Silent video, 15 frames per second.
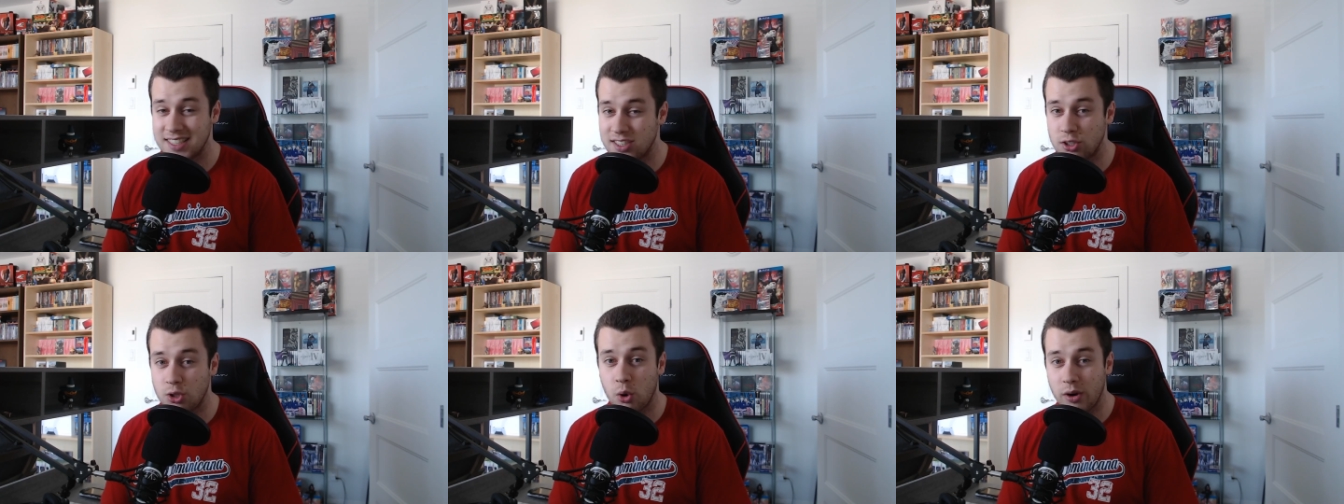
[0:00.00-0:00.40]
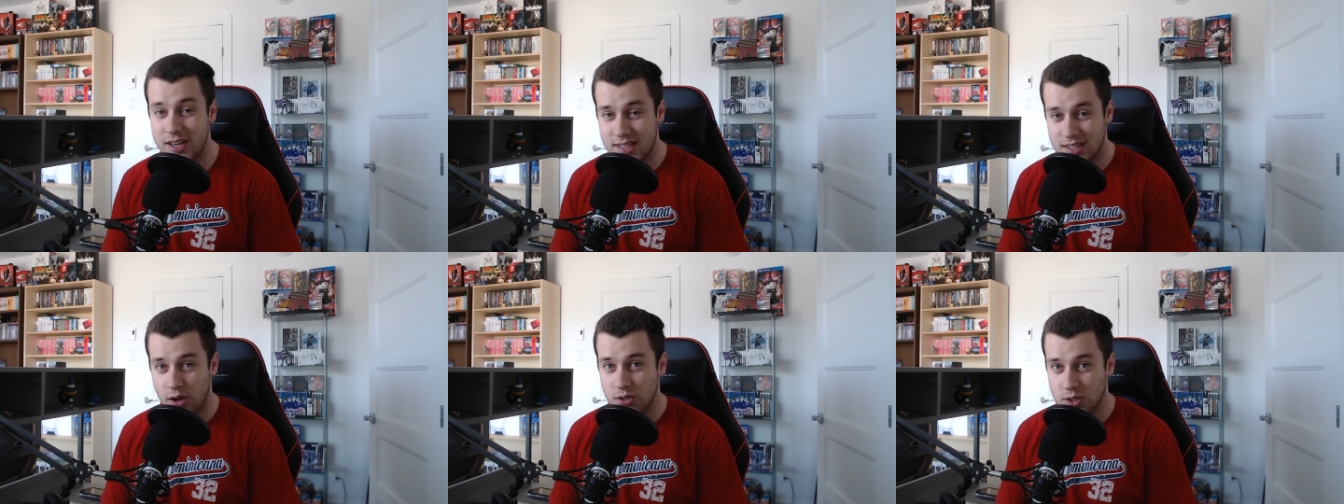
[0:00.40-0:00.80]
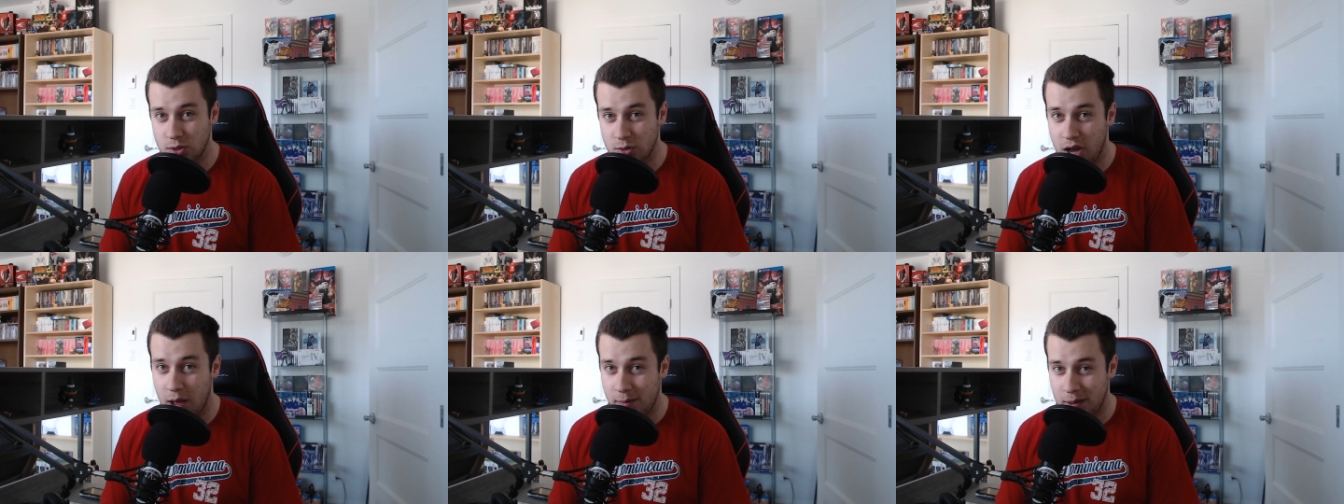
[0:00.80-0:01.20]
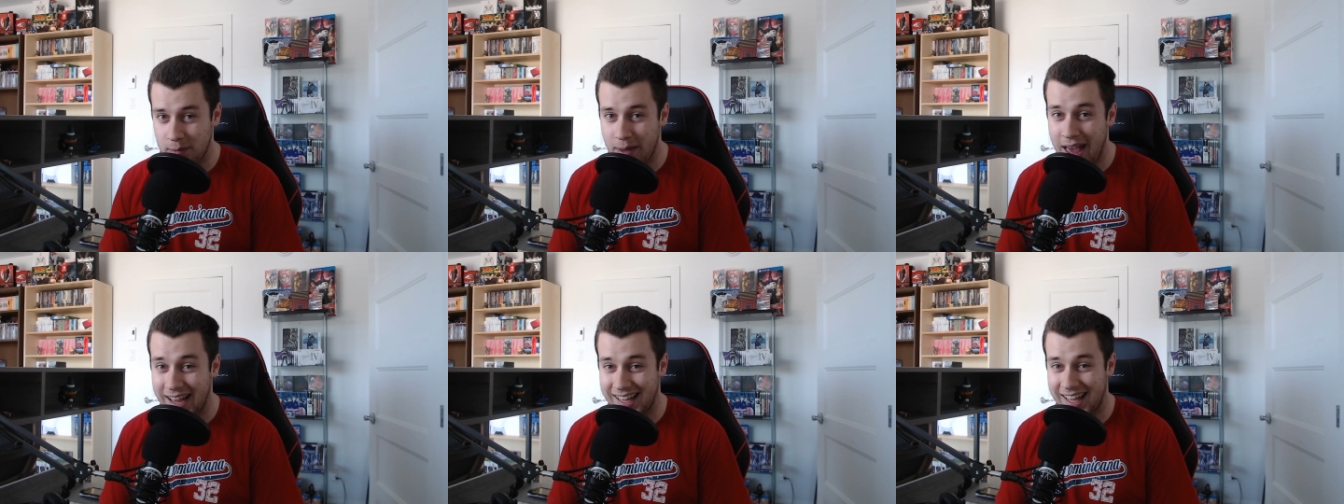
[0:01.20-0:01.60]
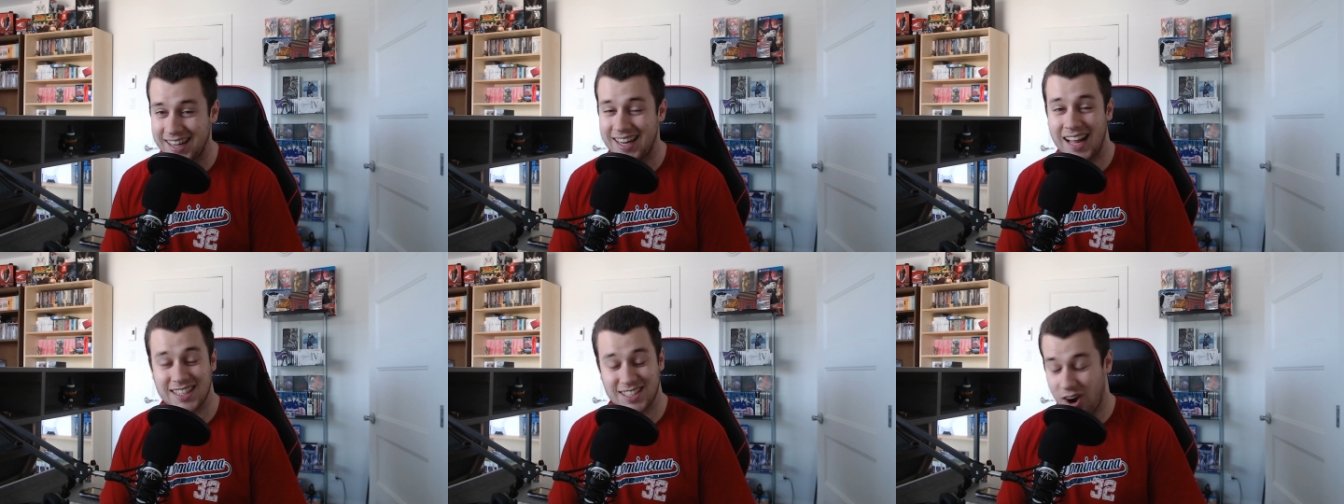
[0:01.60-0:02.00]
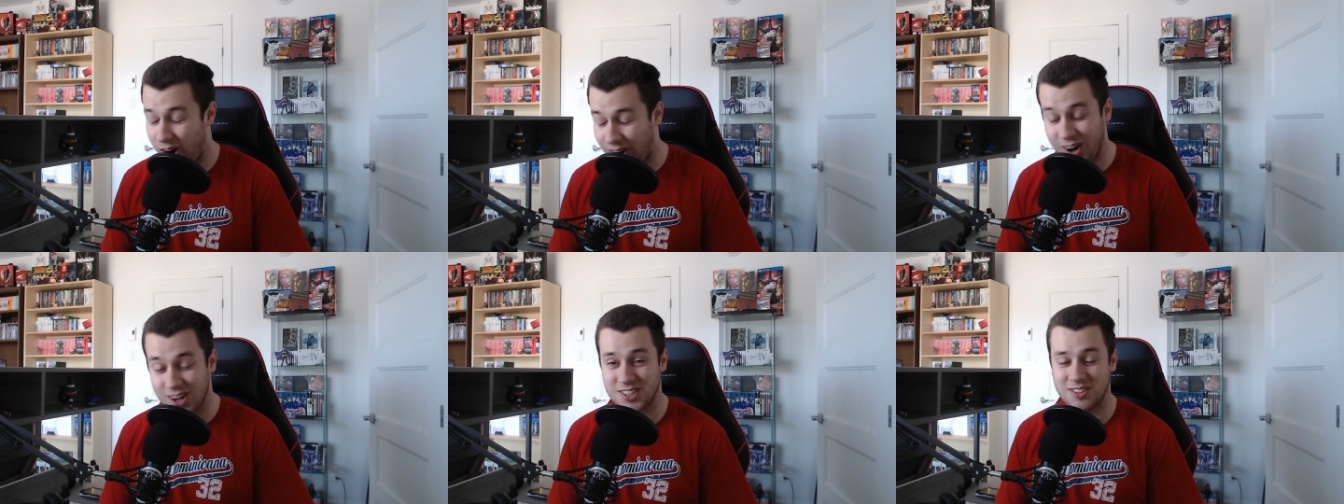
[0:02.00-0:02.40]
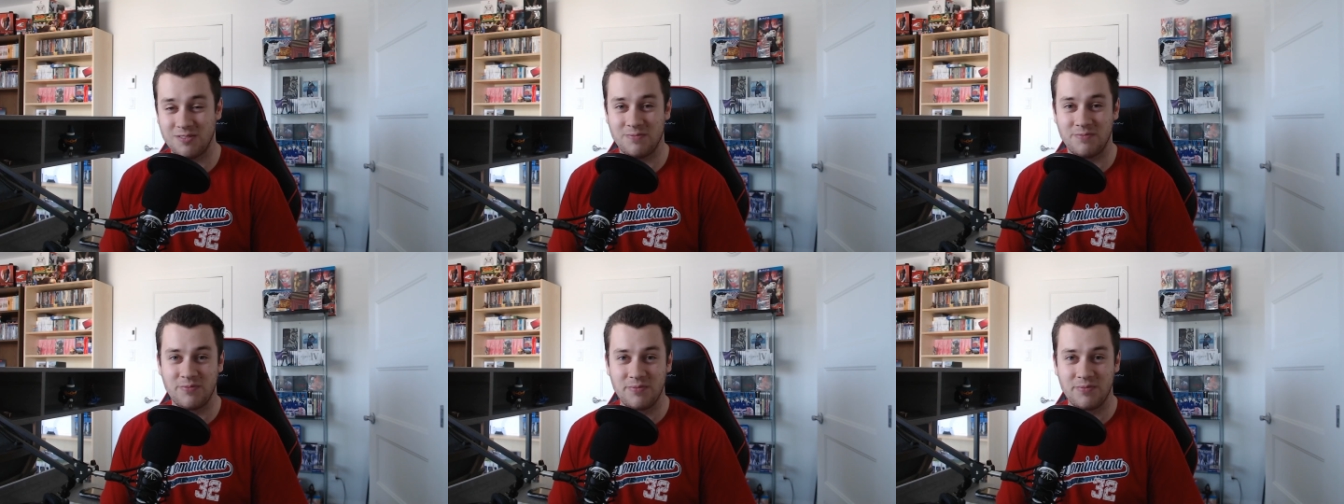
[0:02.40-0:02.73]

store is also coming back, and that's awesome.